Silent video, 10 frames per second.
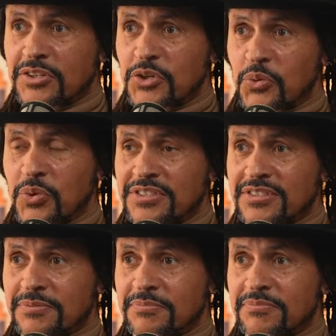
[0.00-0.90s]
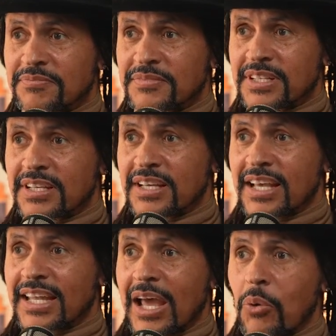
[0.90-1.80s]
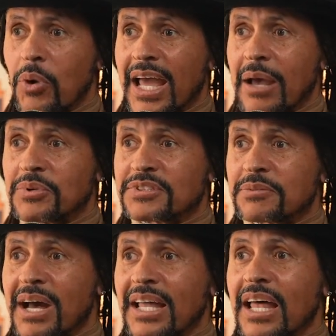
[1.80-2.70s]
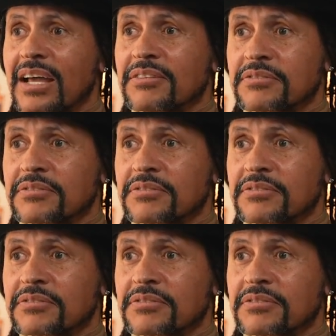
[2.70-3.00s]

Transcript: and your wisdom. And now what happens to my life?